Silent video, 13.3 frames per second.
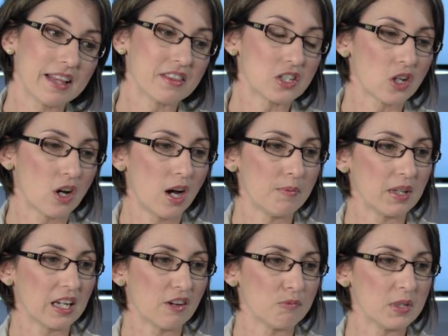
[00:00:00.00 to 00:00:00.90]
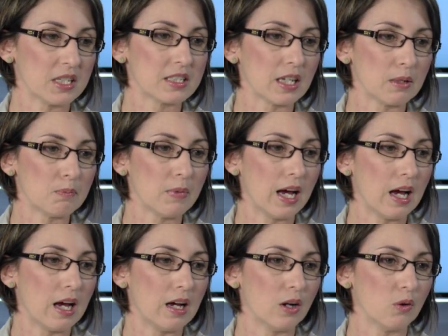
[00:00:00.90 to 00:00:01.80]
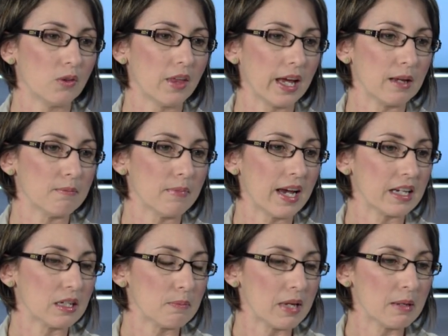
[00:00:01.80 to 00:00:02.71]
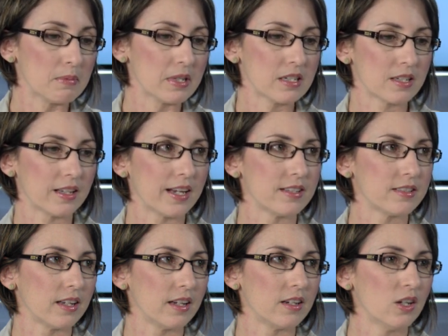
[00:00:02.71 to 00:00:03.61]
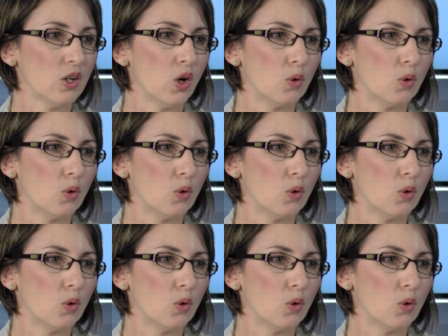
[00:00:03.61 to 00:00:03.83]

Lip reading: at the time, the government said they made an amendment and they said,